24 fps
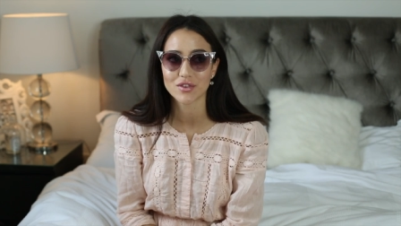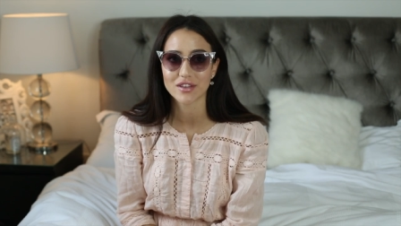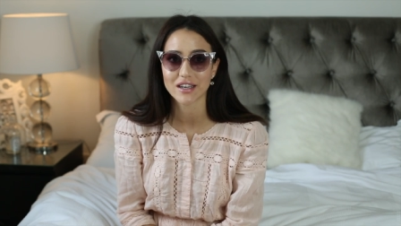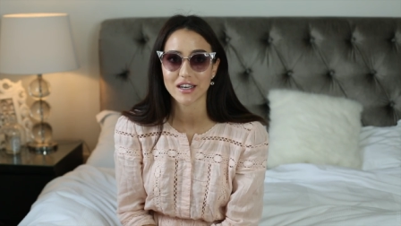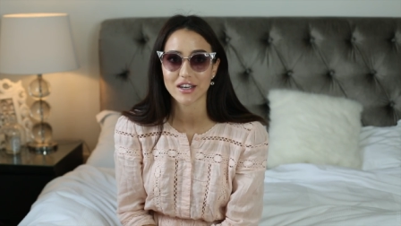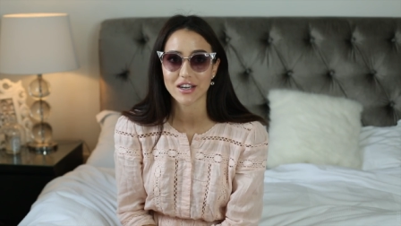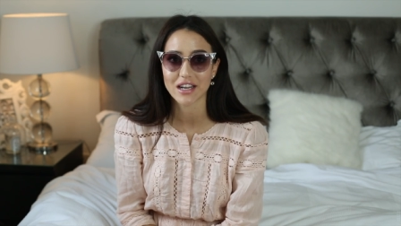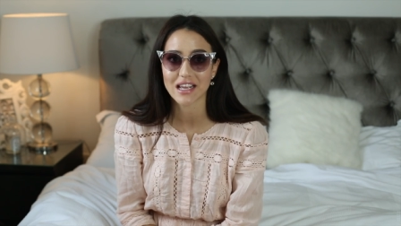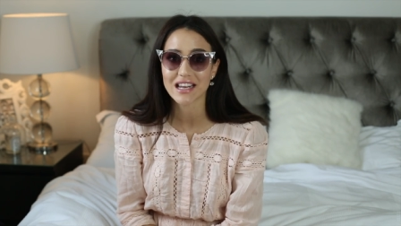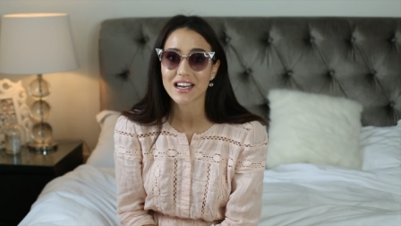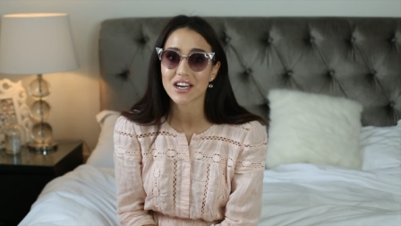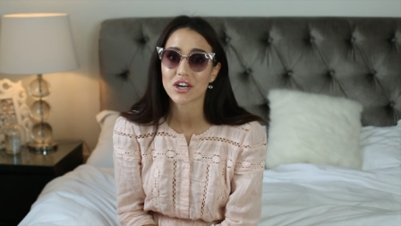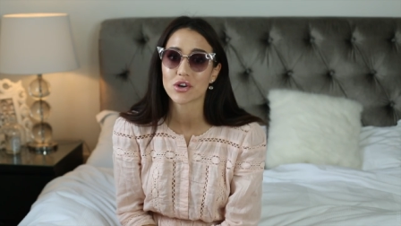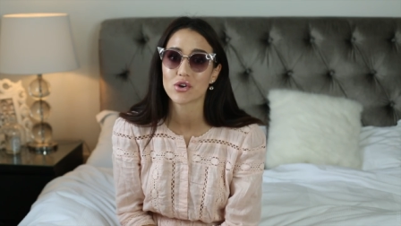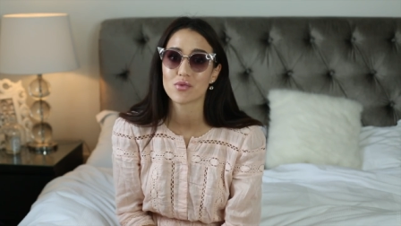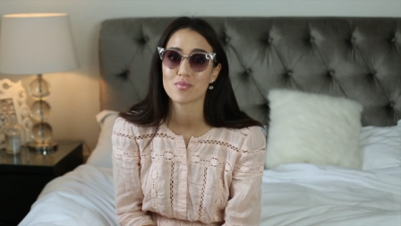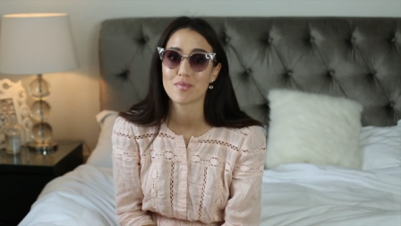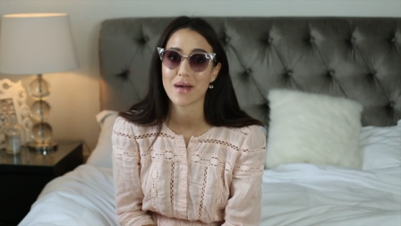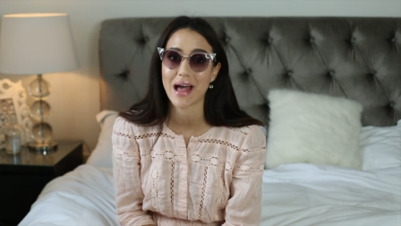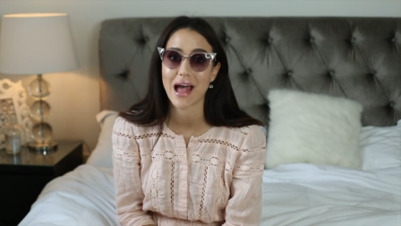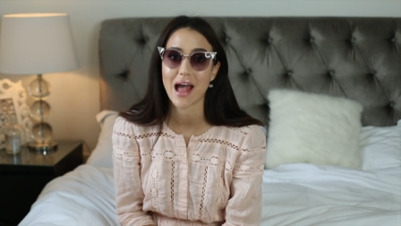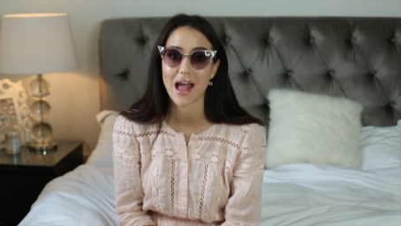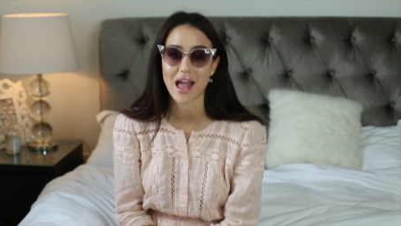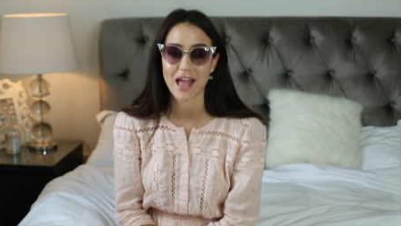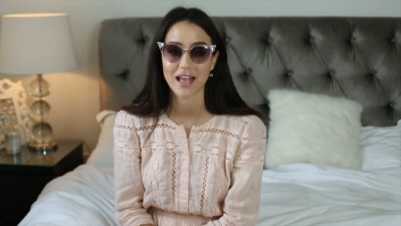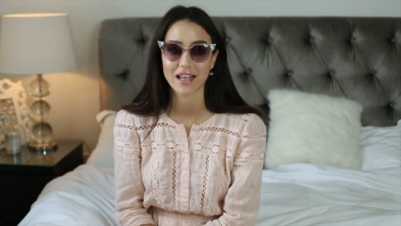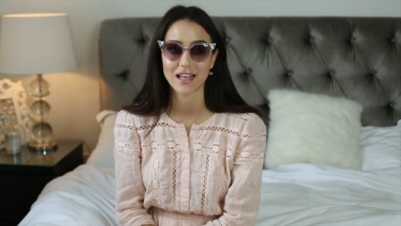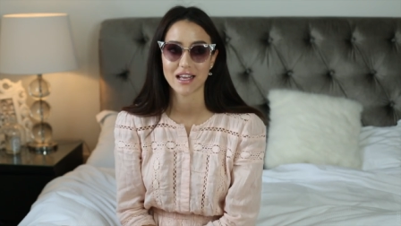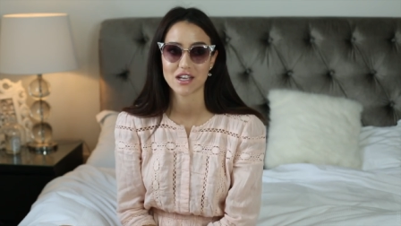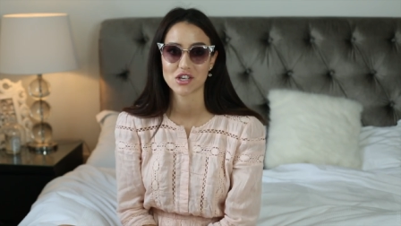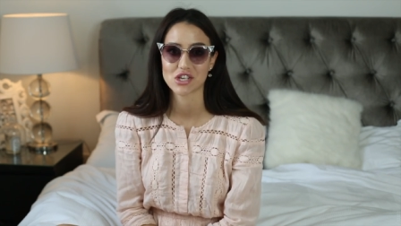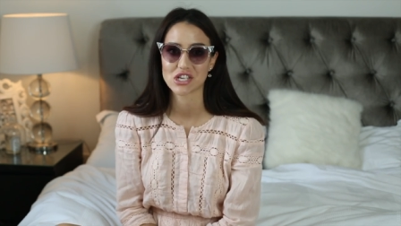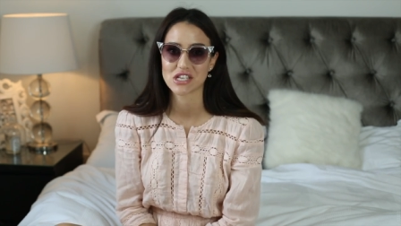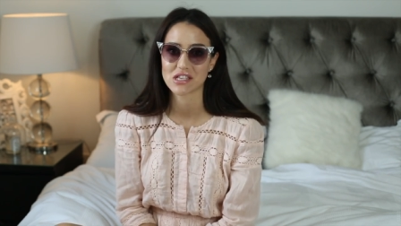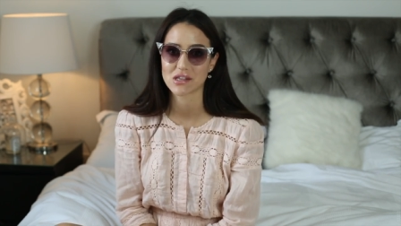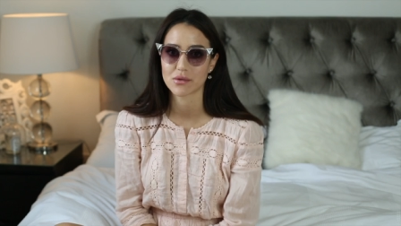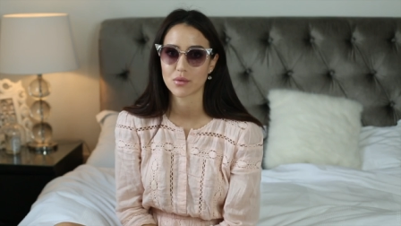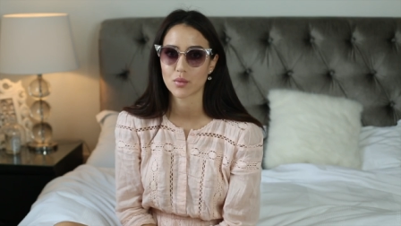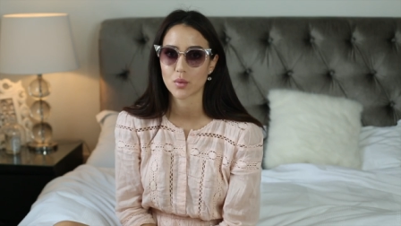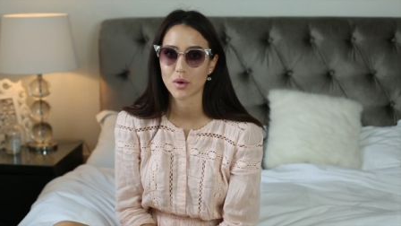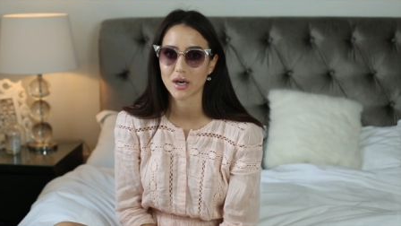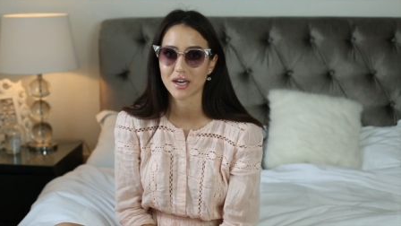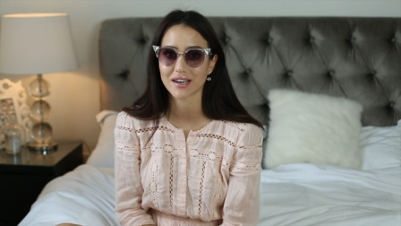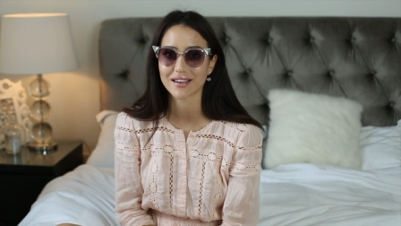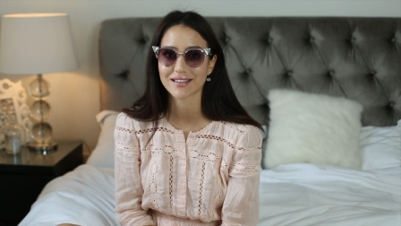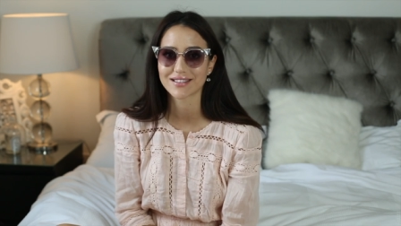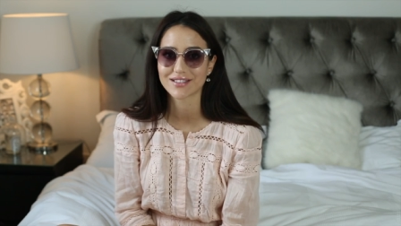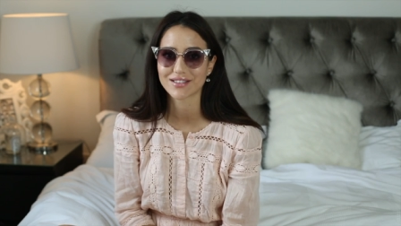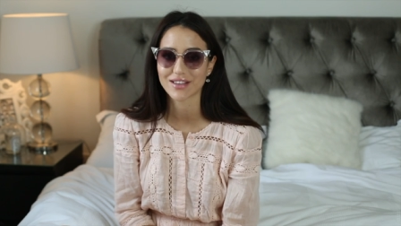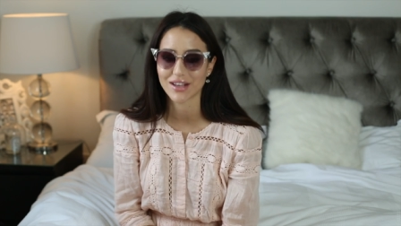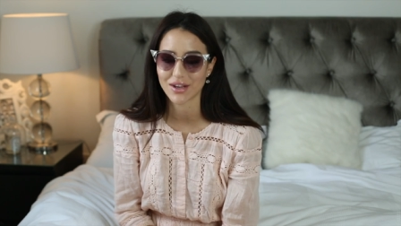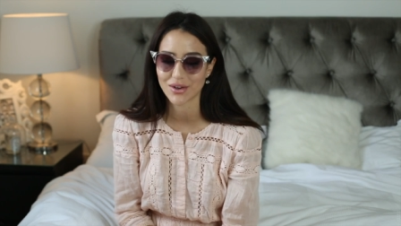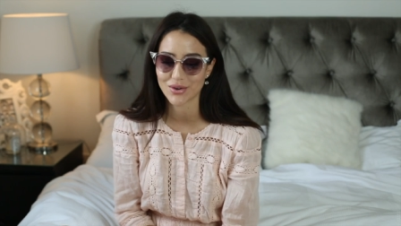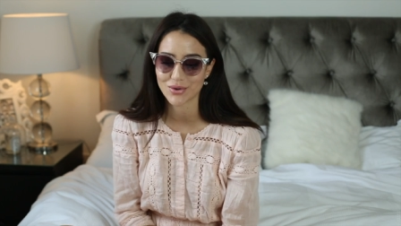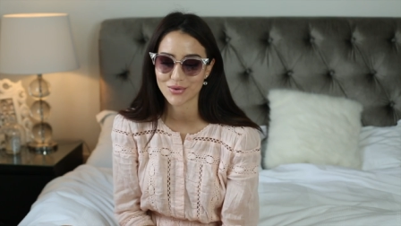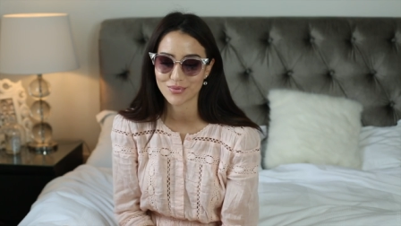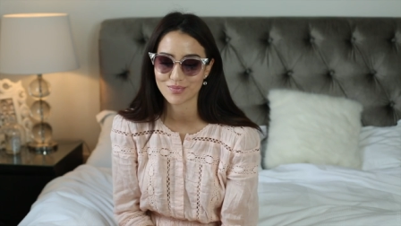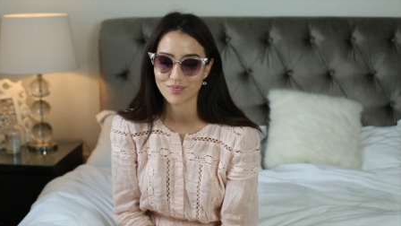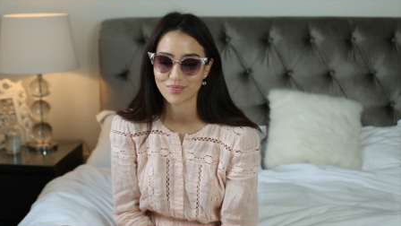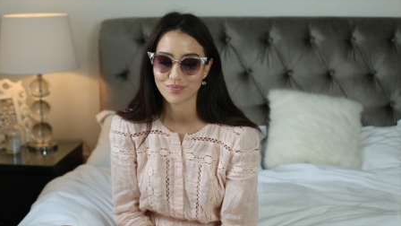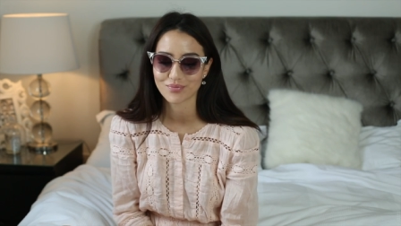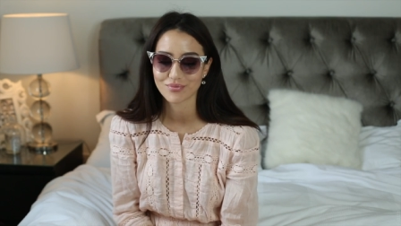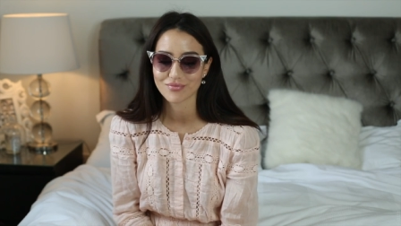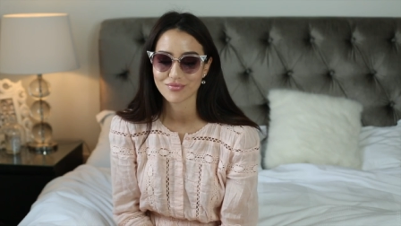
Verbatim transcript: they're in her bag and she's at work, so